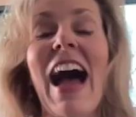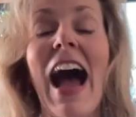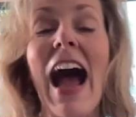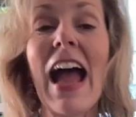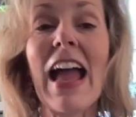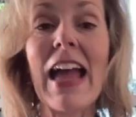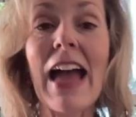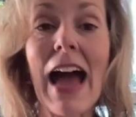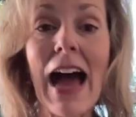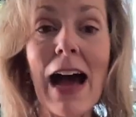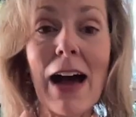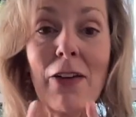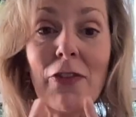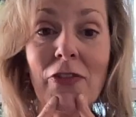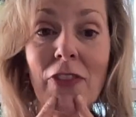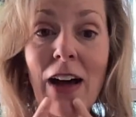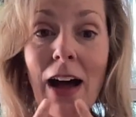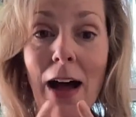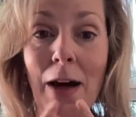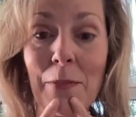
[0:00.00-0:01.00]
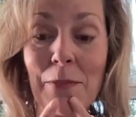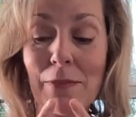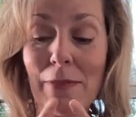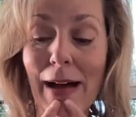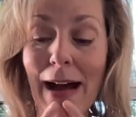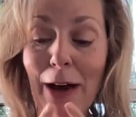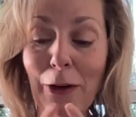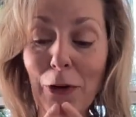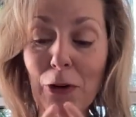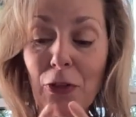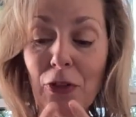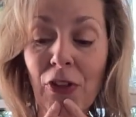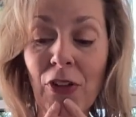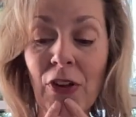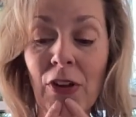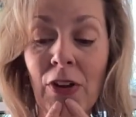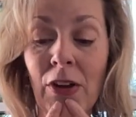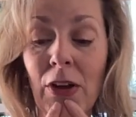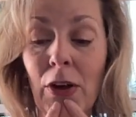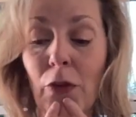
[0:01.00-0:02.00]
I have a mouth
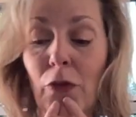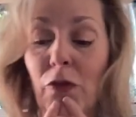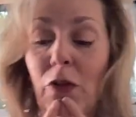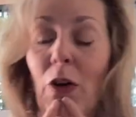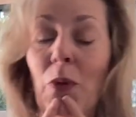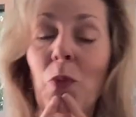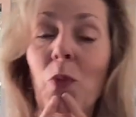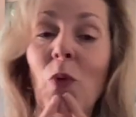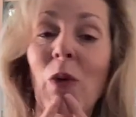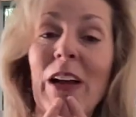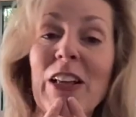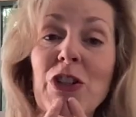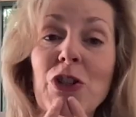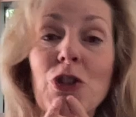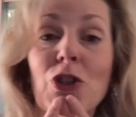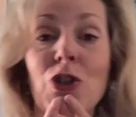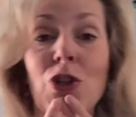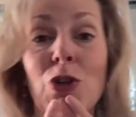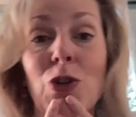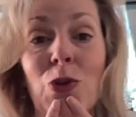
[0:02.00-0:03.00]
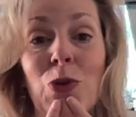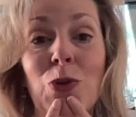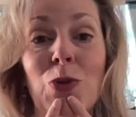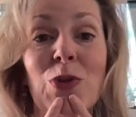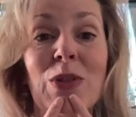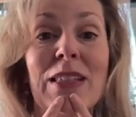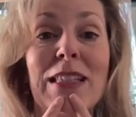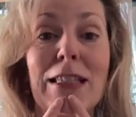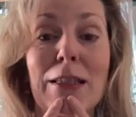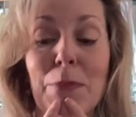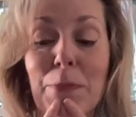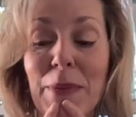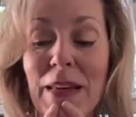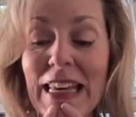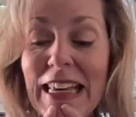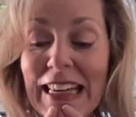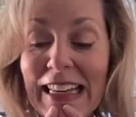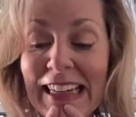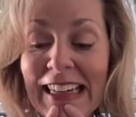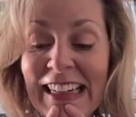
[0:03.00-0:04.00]
from which to
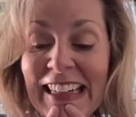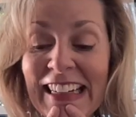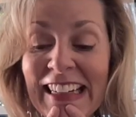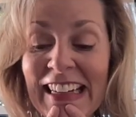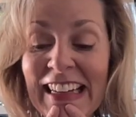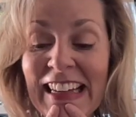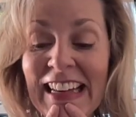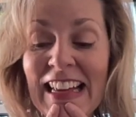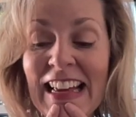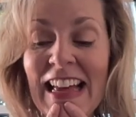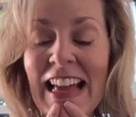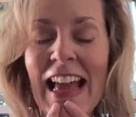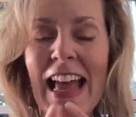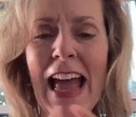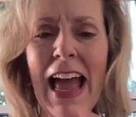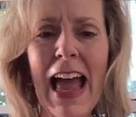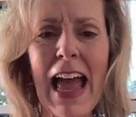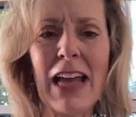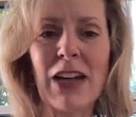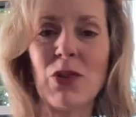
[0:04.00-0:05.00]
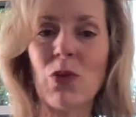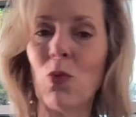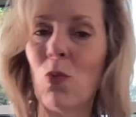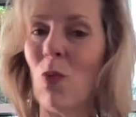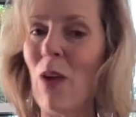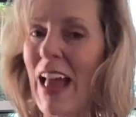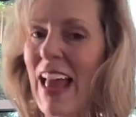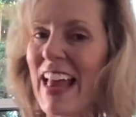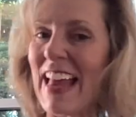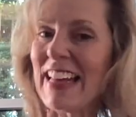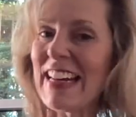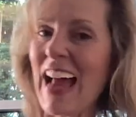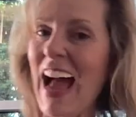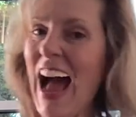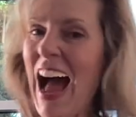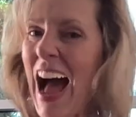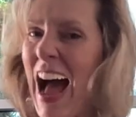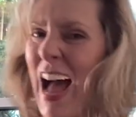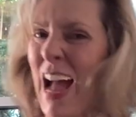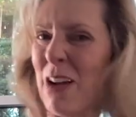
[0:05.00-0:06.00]
speak, and when
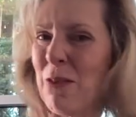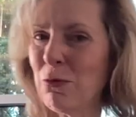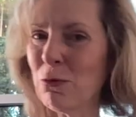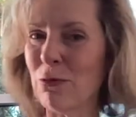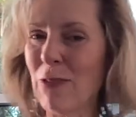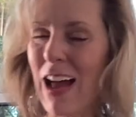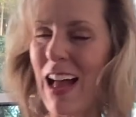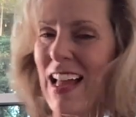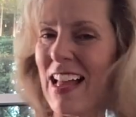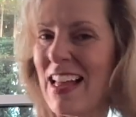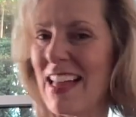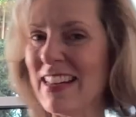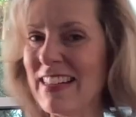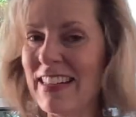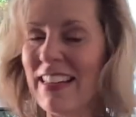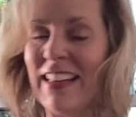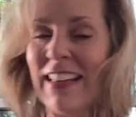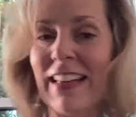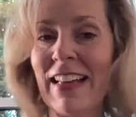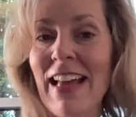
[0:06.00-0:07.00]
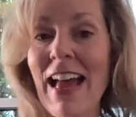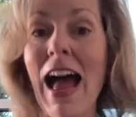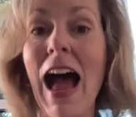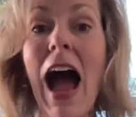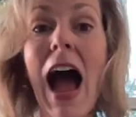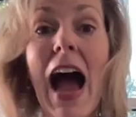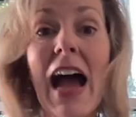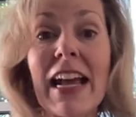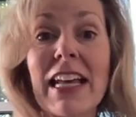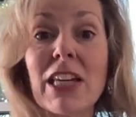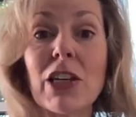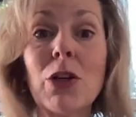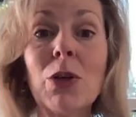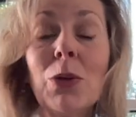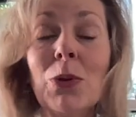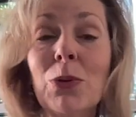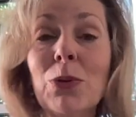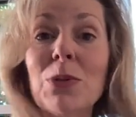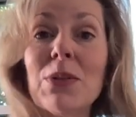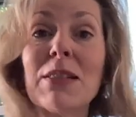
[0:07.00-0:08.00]
I run, I
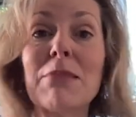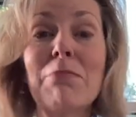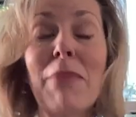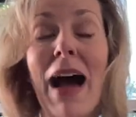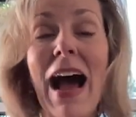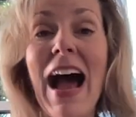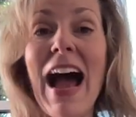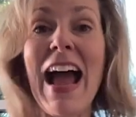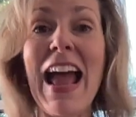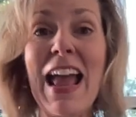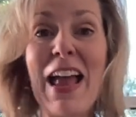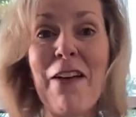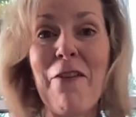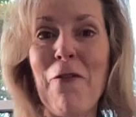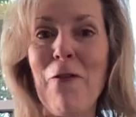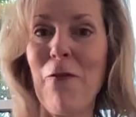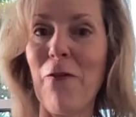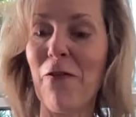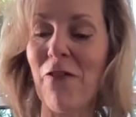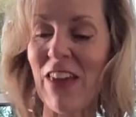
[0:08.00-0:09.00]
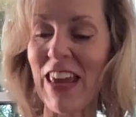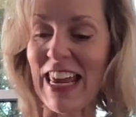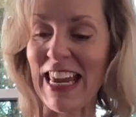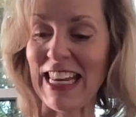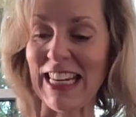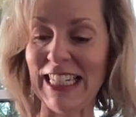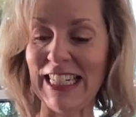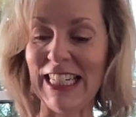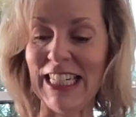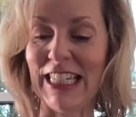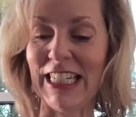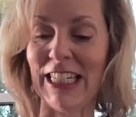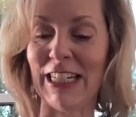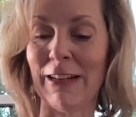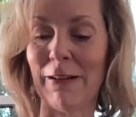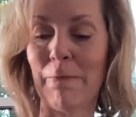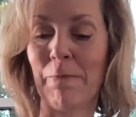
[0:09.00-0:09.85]
use my feet.